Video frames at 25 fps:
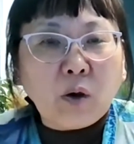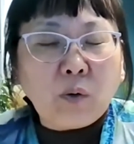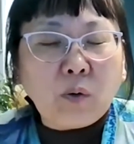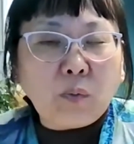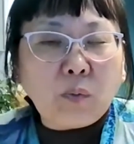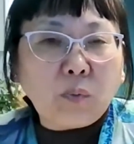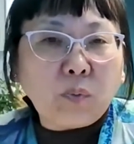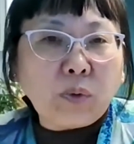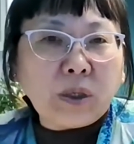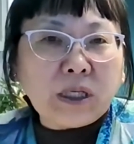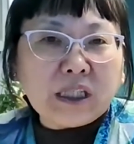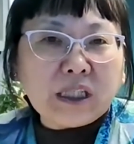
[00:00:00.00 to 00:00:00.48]

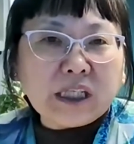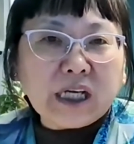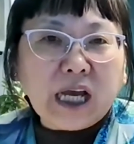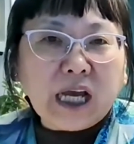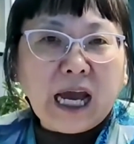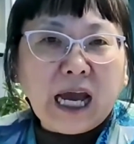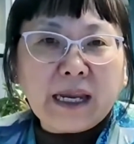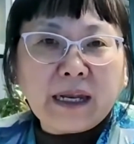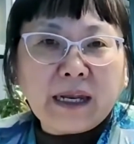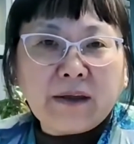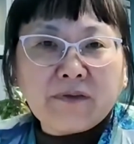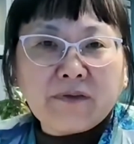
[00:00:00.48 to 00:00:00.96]
which
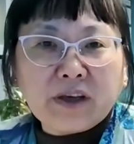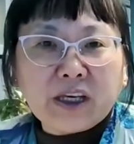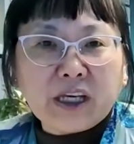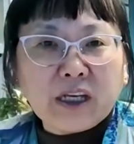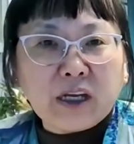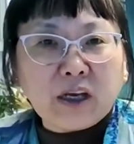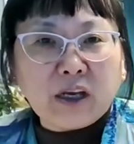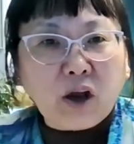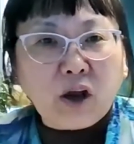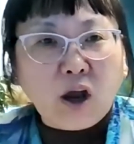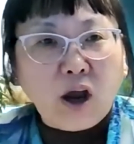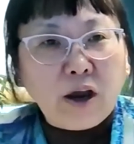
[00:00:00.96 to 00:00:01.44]
kind of
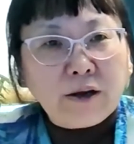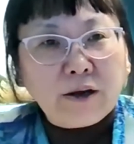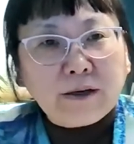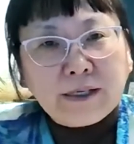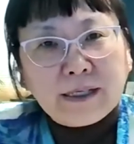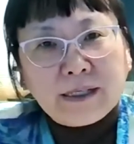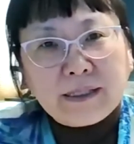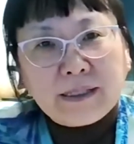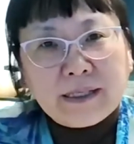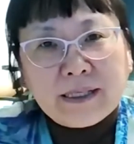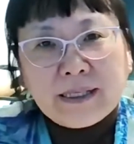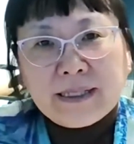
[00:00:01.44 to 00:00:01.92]

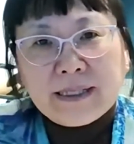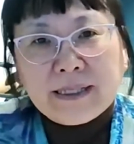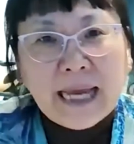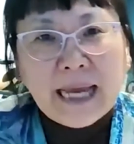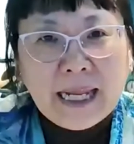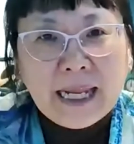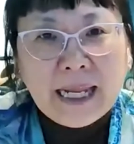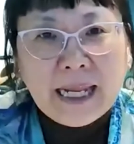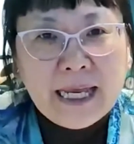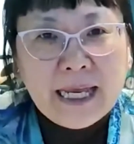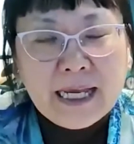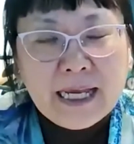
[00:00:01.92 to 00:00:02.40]
kindergarten
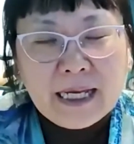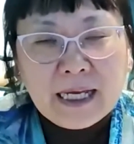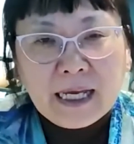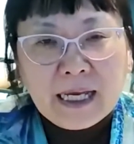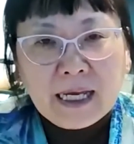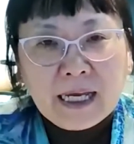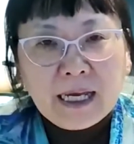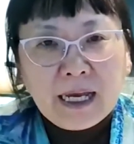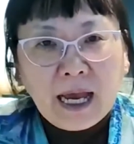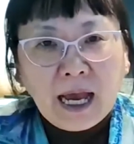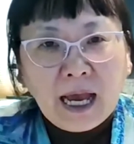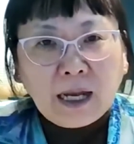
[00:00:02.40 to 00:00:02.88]
setting
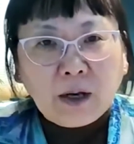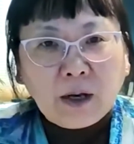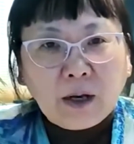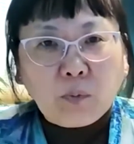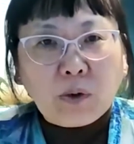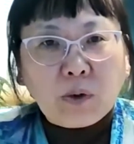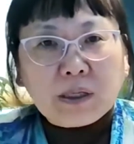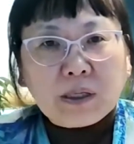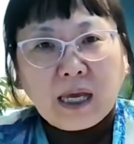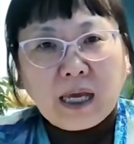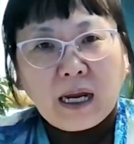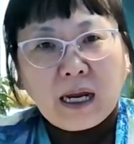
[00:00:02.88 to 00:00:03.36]
and
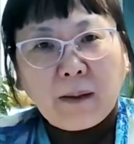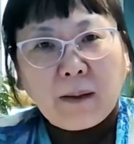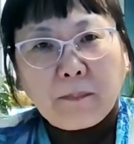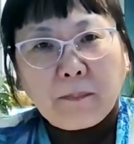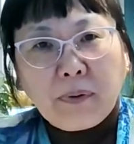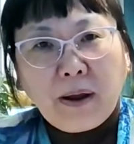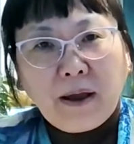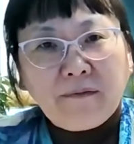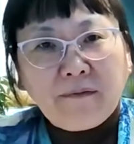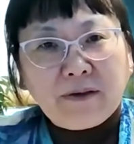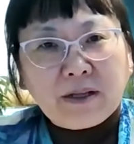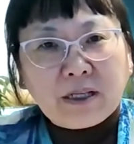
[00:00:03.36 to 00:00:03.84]
what kind of
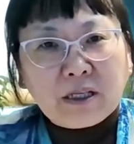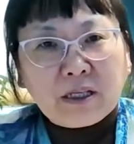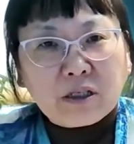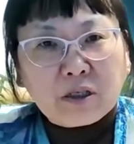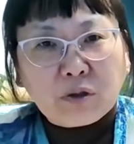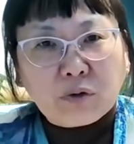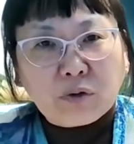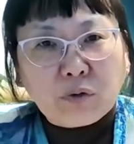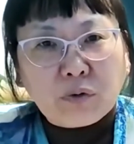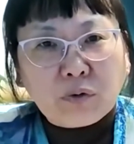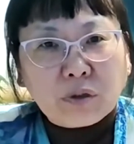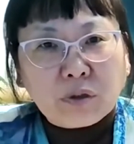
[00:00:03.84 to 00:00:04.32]
private
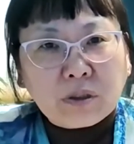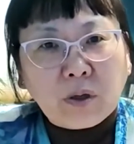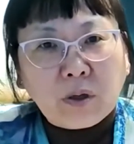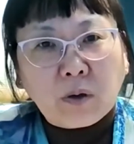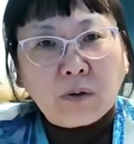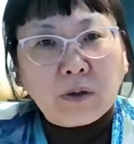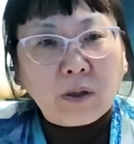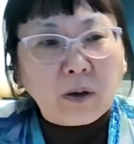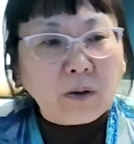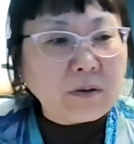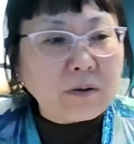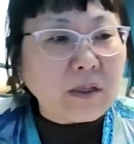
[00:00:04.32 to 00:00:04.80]
school. So
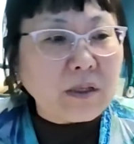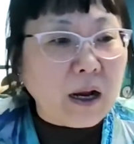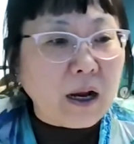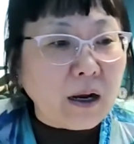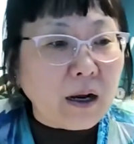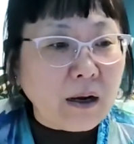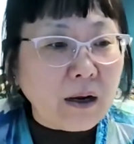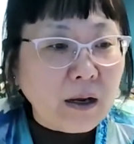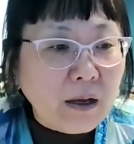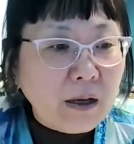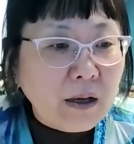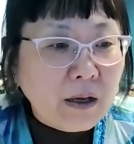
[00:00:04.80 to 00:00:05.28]
those
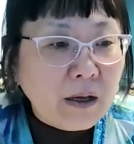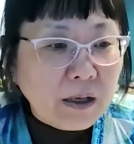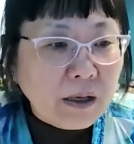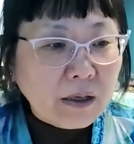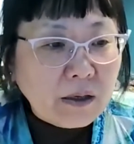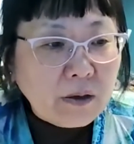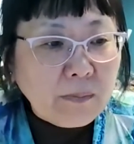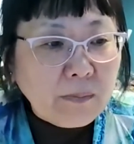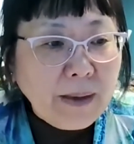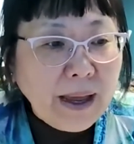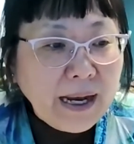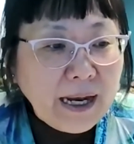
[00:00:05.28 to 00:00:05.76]
are
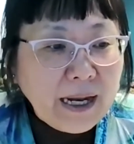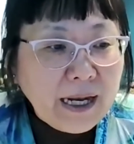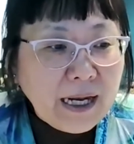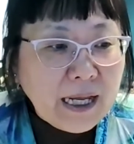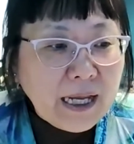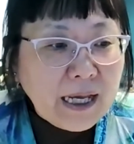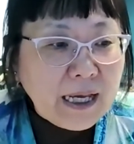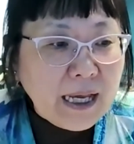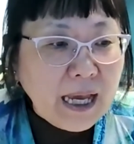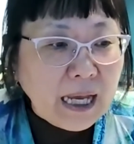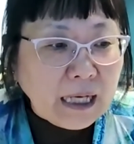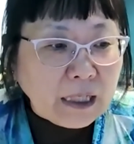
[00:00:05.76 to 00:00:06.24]

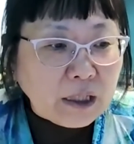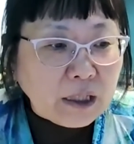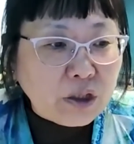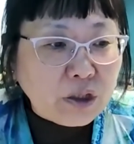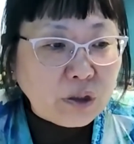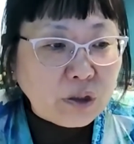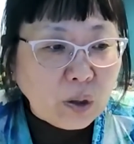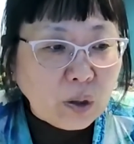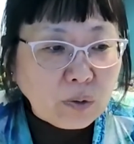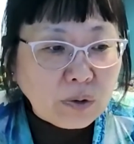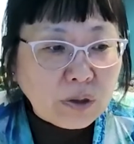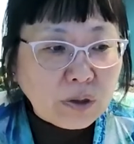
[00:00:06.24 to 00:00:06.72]
humanity and the
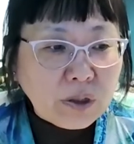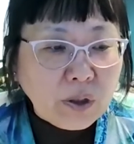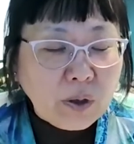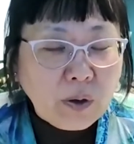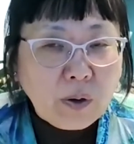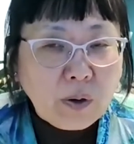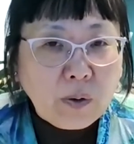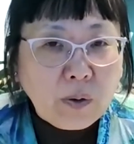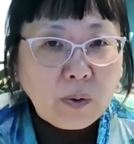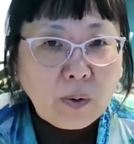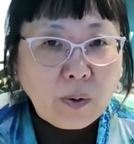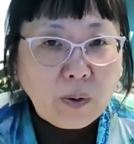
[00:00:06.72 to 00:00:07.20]

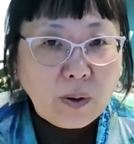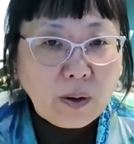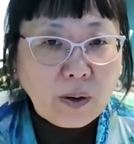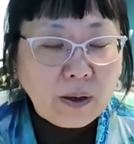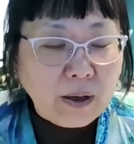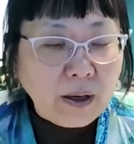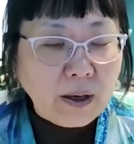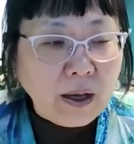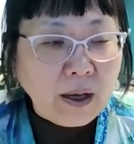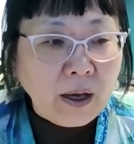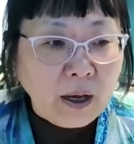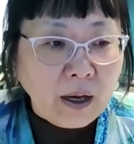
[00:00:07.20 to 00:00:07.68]
social
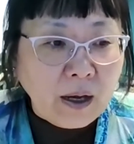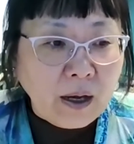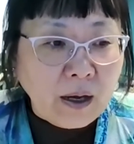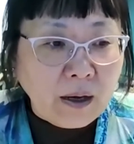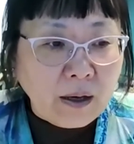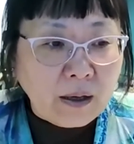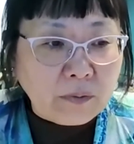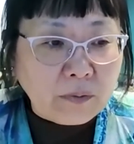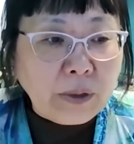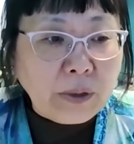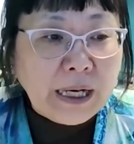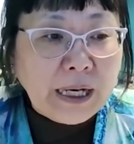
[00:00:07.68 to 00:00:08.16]

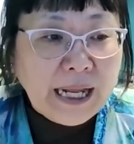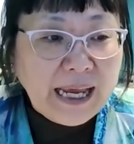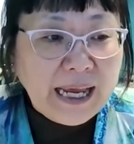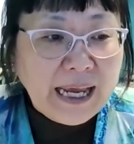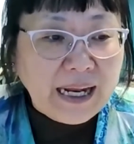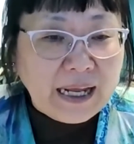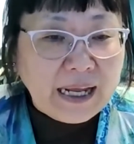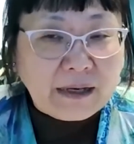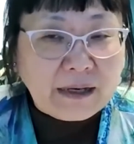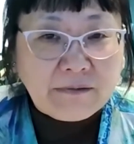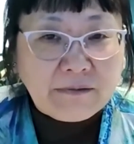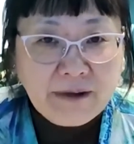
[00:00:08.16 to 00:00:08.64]

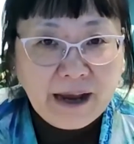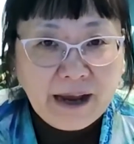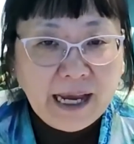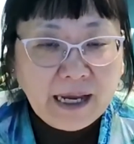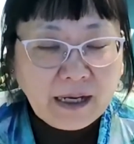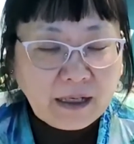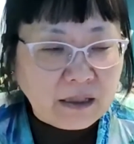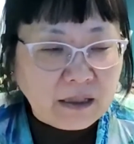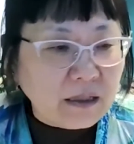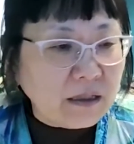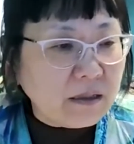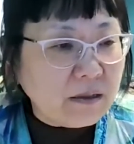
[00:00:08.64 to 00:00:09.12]
related,
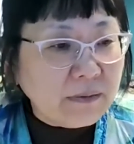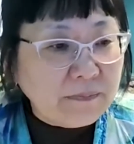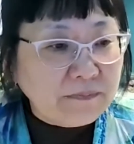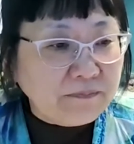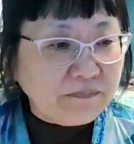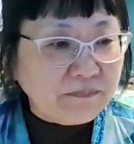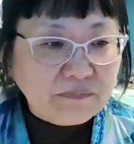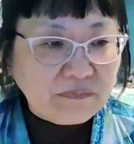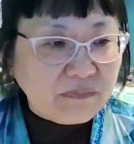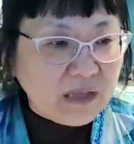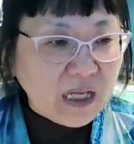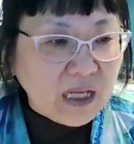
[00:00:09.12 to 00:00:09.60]
right?
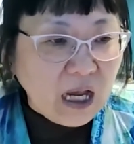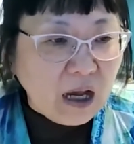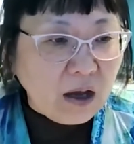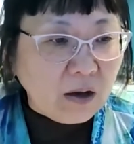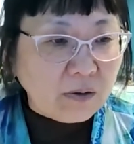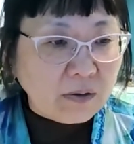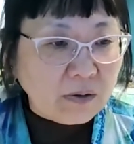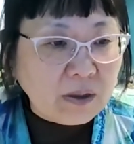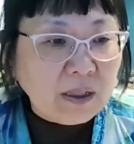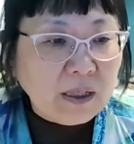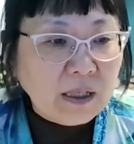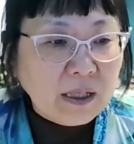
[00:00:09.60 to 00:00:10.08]

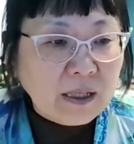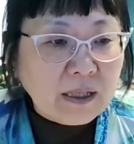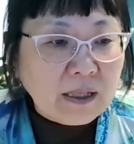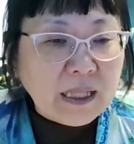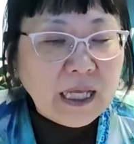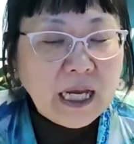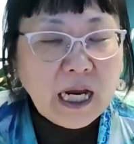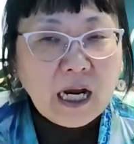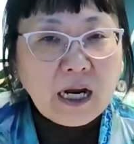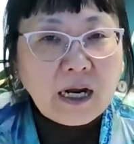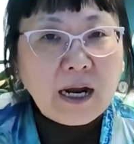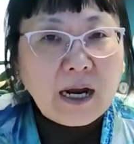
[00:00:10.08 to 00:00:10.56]
No,
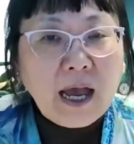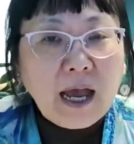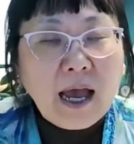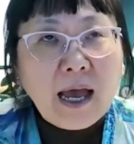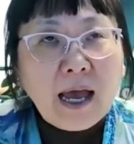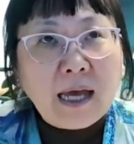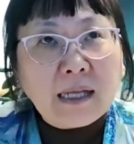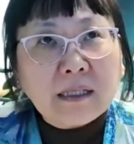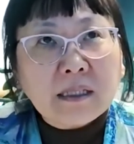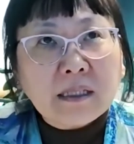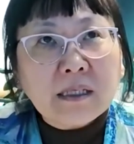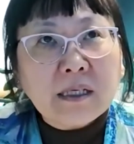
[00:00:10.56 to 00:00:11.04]
they are
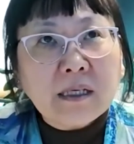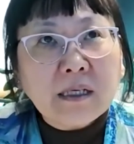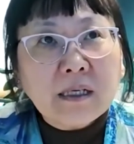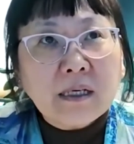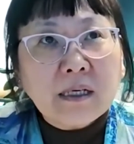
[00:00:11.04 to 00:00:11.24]
not